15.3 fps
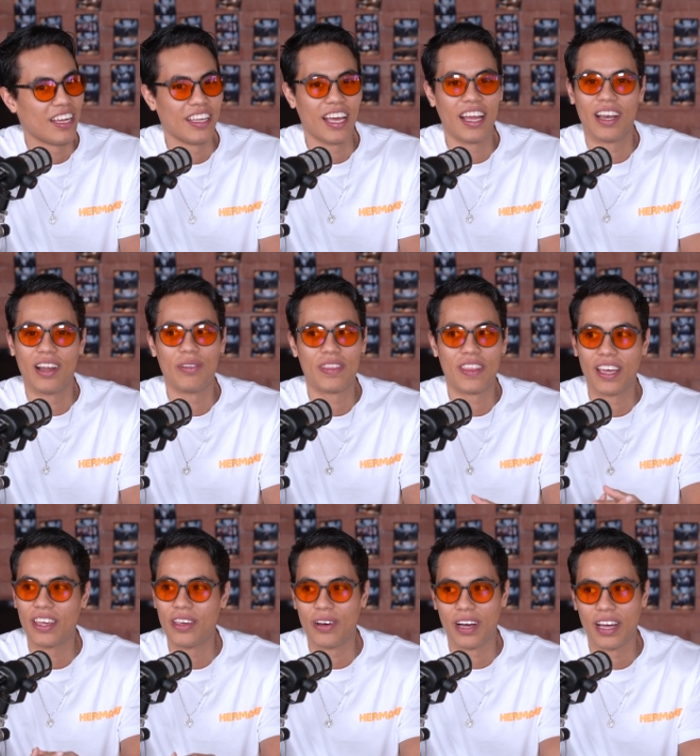Yeah, no,
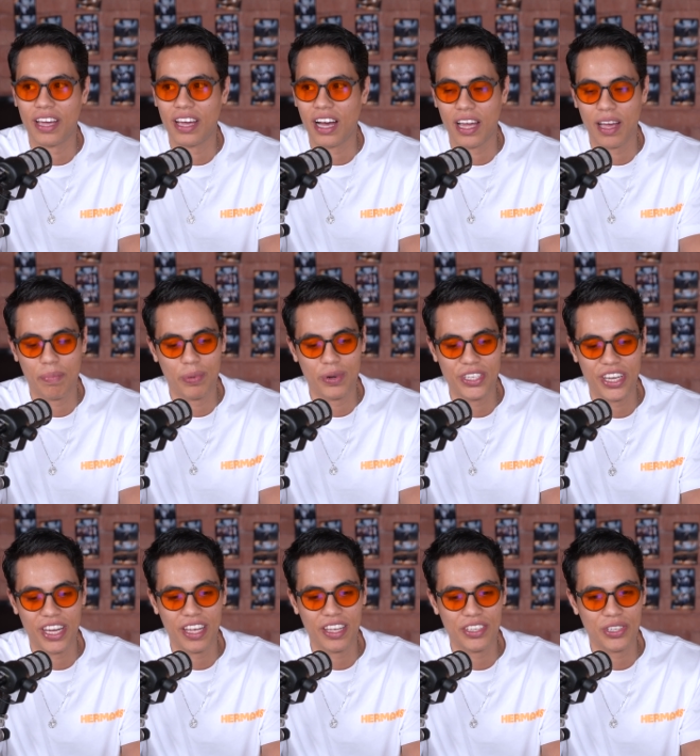thank you. I
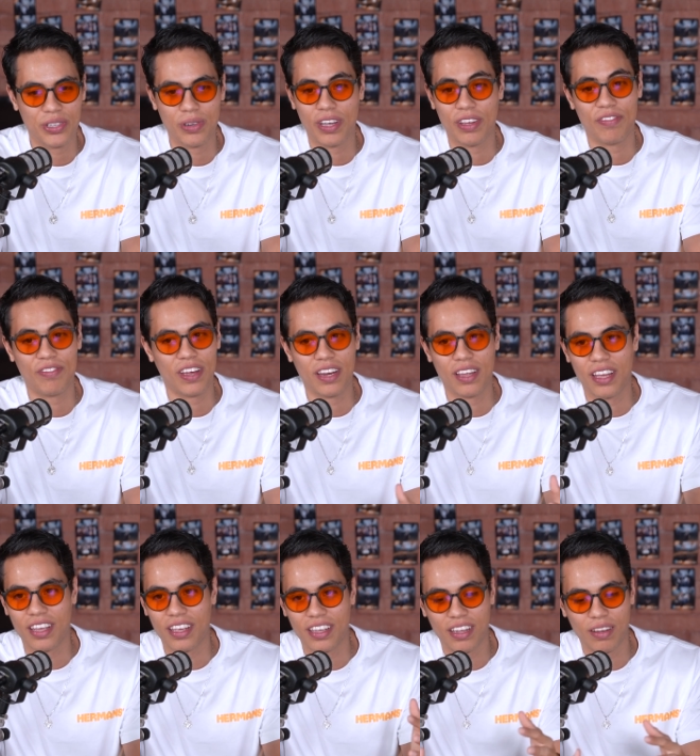appreciate you. If
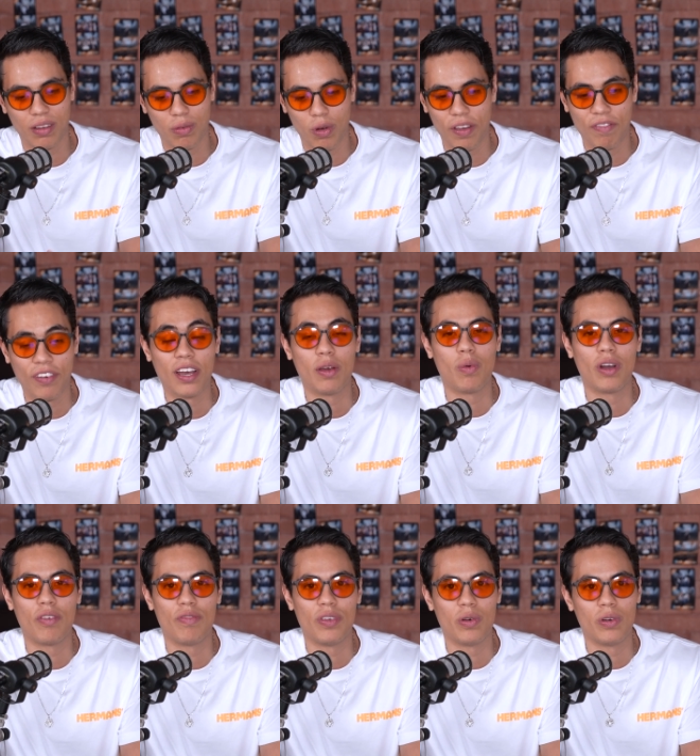any
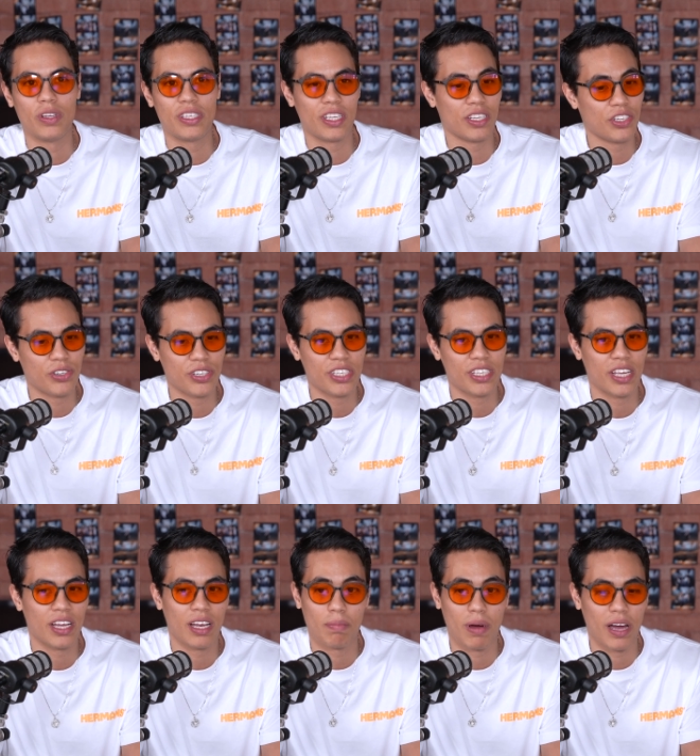one of you is
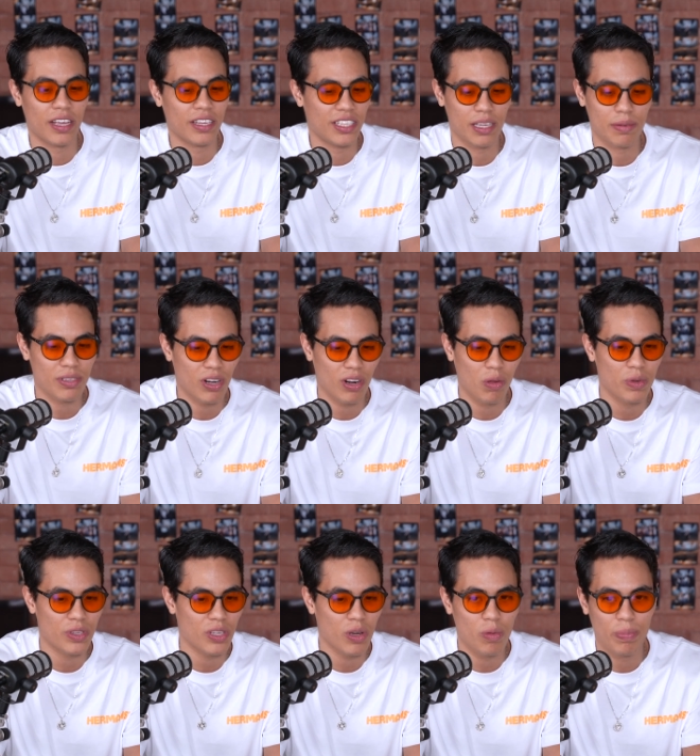interested, my DMs are
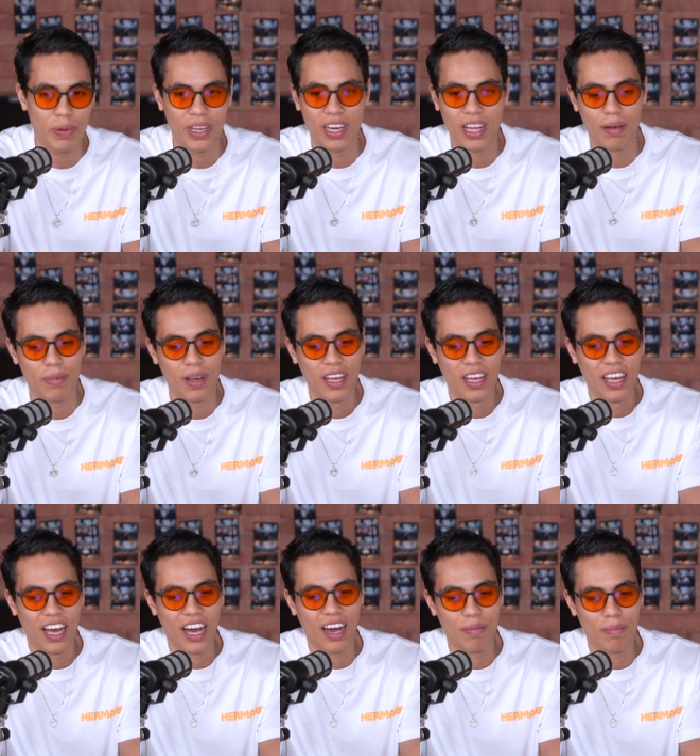always open.
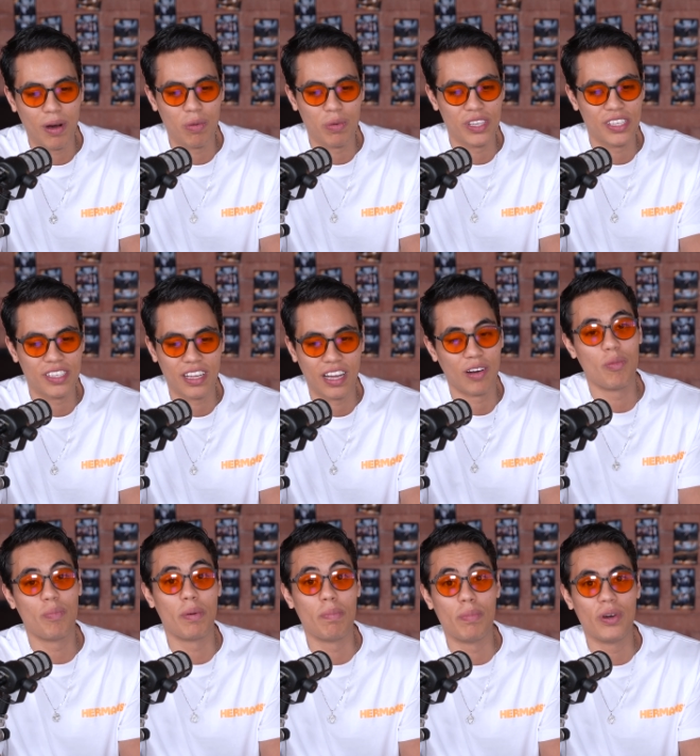I'm always an
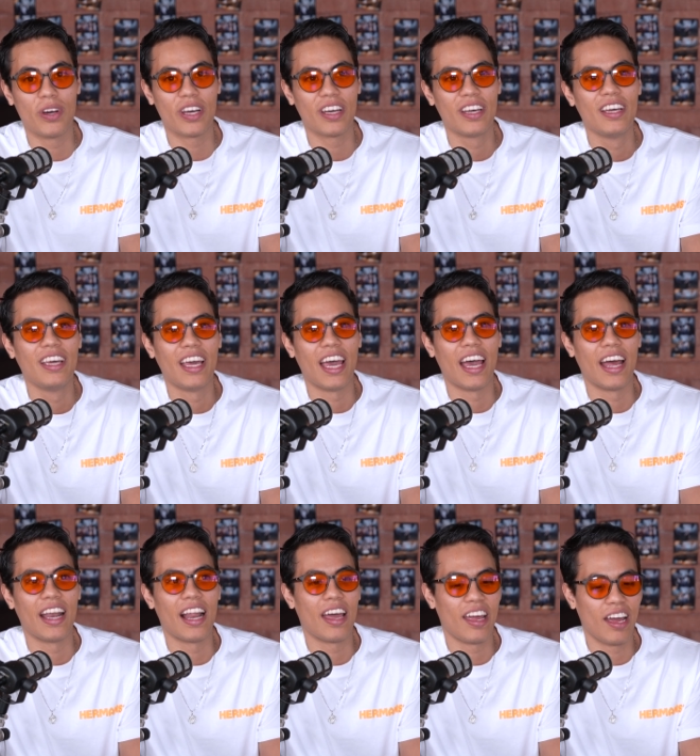open book,
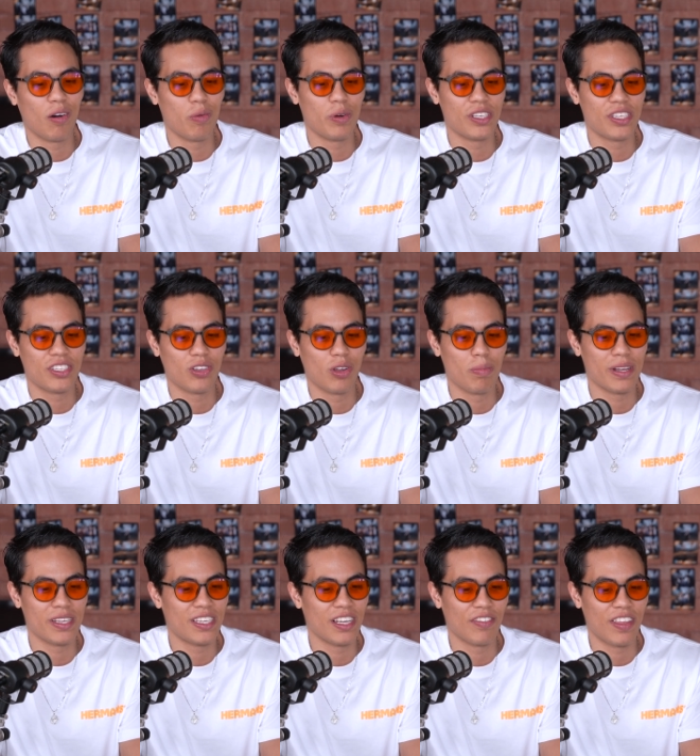and I always told
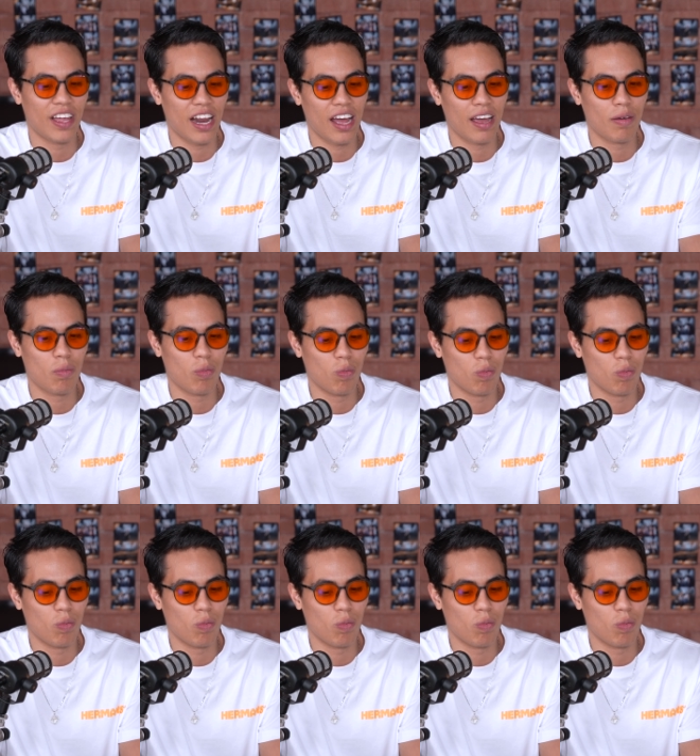myself that I